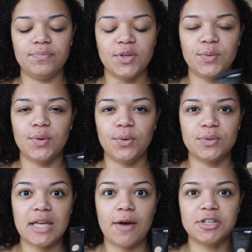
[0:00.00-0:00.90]
we'll
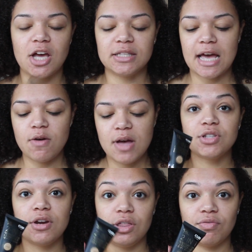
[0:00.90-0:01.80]
see how it turns out. It's
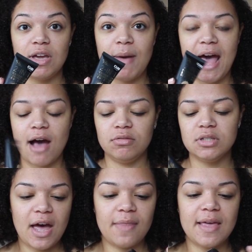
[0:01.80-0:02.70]
only
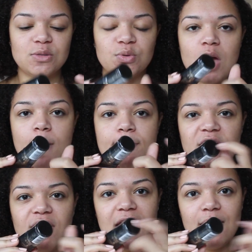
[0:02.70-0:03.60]
£3, and there's also a
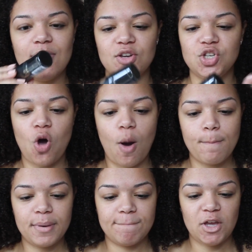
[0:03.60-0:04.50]
mirror in the
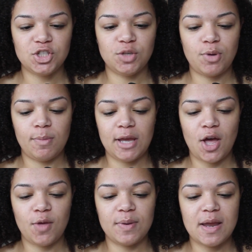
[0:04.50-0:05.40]
top. I should probably
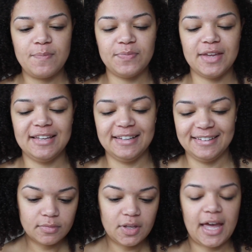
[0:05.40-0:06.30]
open it.
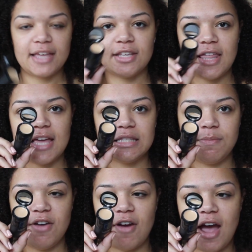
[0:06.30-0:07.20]
Okay, so there's the
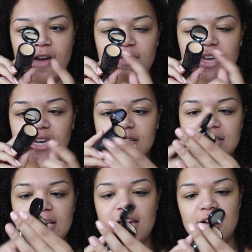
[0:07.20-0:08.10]
mirror and the
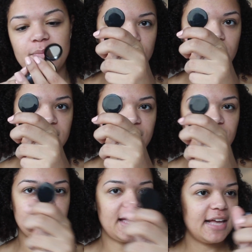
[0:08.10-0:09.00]
concealer. Quite
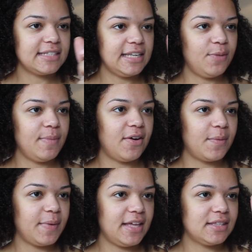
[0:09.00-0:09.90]
cute that it has a little mirror,
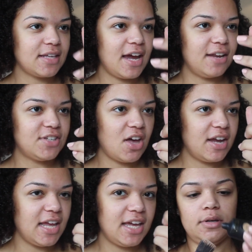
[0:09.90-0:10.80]
but it's kind of
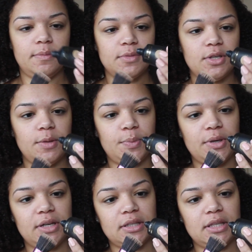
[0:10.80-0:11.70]
tiny. I'm just going to
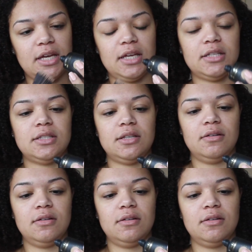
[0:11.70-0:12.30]
put this